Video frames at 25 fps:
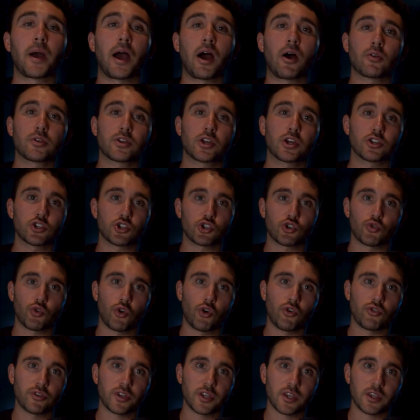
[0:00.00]
about
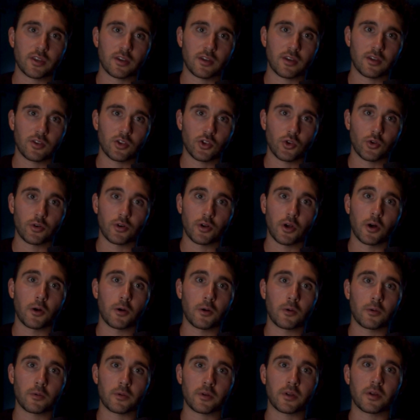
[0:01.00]
controlling your
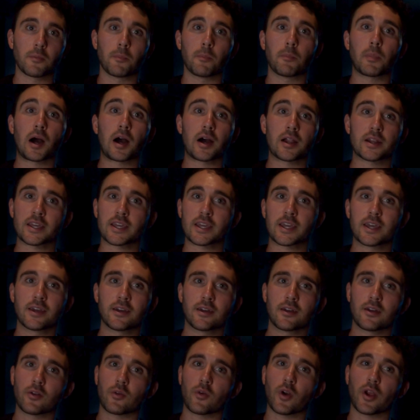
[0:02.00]
own body,
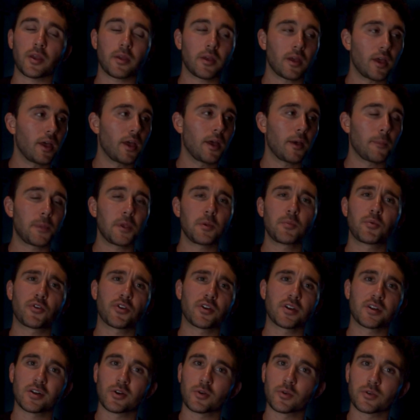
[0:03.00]
right?
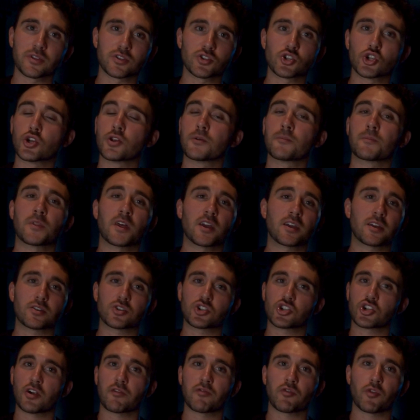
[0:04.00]
People can go in the gym, they
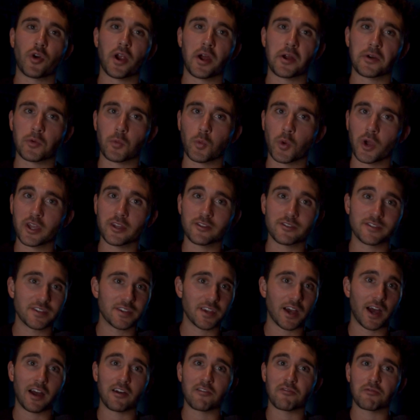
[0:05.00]
can shove around
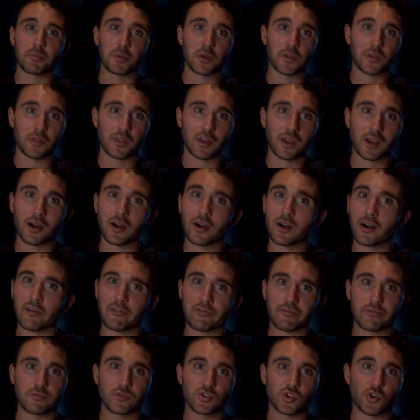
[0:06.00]
weights. I've been there.
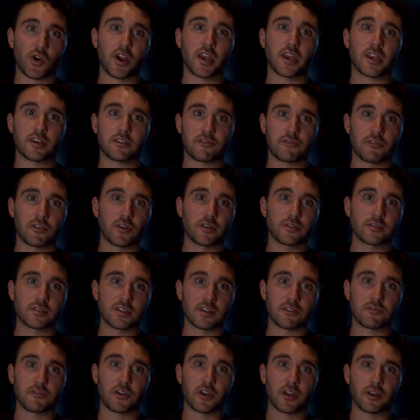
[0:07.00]
I've trained for
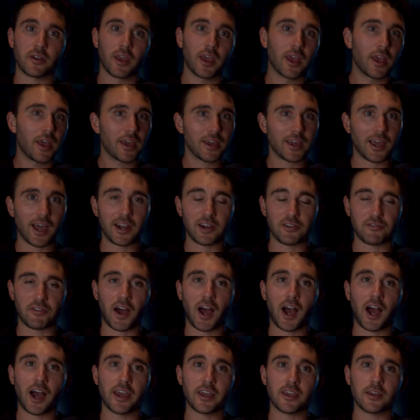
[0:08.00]
different kind
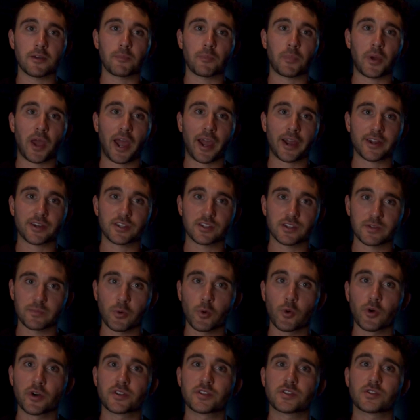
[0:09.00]
of high impact
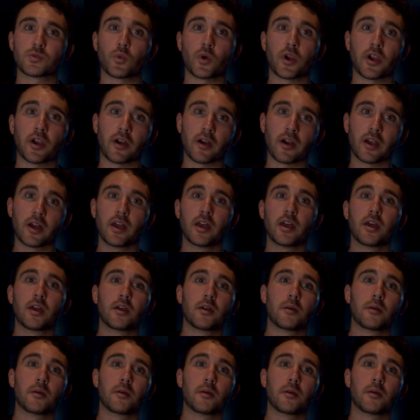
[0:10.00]
sports where